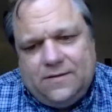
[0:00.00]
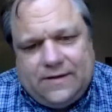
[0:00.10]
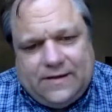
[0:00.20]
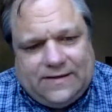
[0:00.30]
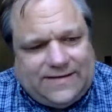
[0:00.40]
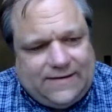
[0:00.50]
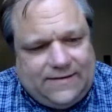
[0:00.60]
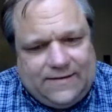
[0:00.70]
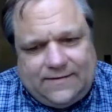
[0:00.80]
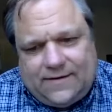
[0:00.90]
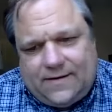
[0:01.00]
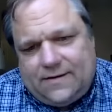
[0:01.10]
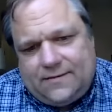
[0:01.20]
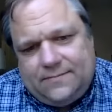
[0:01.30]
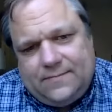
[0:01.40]
attendant
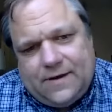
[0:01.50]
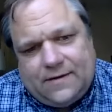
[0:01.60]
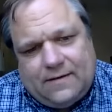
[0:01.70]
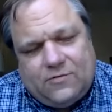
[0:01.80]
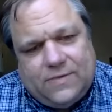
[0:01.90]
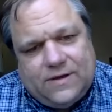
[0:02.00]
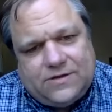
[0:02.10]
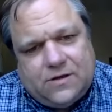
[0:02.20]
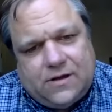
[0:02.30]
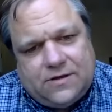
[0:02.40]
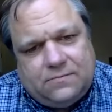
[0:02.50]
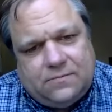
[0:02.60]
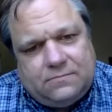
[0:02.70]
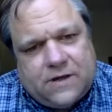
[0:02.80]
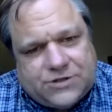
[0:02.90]
government
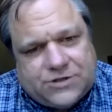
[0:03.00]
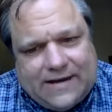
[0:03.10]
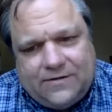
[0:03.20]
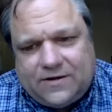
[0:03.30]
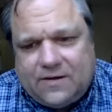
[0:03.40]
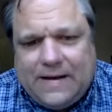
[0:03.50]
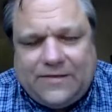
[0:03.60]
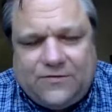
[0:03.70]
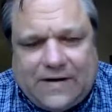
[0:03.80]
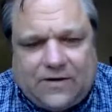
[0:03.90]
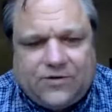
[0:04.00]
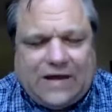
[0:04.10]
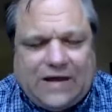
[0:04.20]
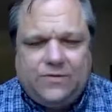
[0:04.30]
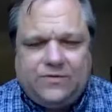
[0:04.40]
a shutdown to combat the virus,
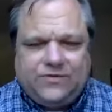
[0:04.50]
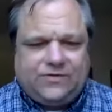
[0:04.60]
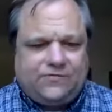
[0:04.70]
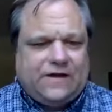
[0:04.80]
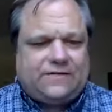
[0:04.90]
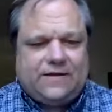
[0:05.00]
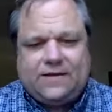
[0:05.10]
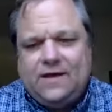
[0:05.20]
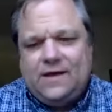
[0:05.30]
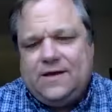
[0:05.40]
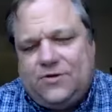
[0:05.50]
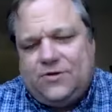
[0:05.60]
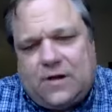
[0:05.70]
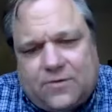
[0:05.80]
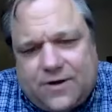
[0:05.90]
how is this affecting your
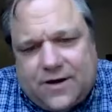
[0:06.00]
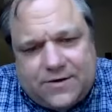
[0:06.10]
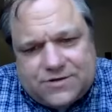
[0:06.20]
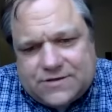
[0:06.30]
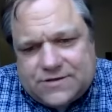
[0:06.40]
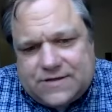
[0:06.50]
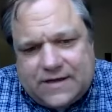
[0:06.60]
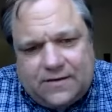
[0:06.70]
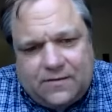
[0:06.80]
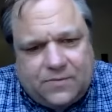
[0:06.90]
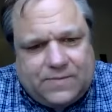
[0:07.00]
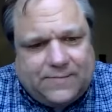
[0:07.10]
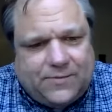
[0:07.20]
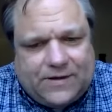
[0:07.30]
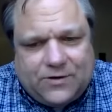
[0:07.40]
congregations and the
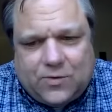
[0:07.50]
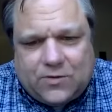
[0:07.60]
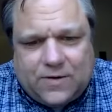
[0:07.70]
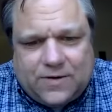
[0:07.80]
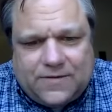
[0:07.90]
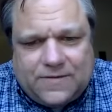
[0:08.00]
people that you work with?